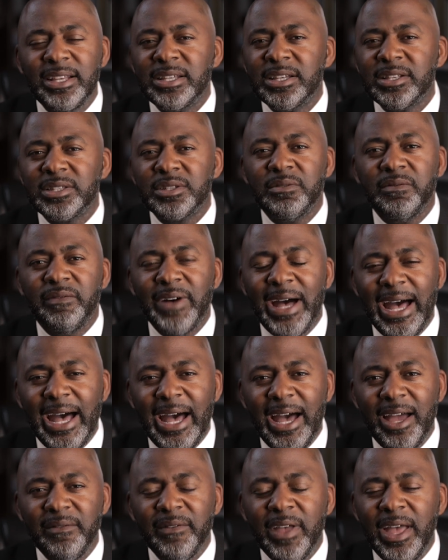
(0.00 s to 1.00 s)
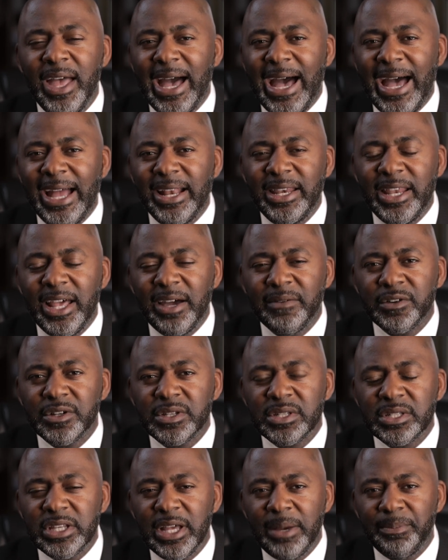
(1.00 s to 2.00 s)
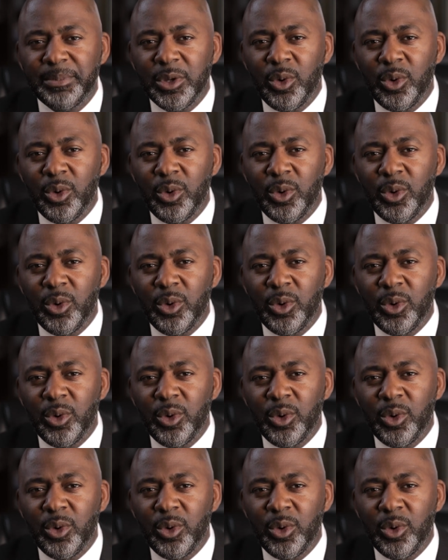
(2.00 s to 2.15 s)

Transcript: to survive, I never stepped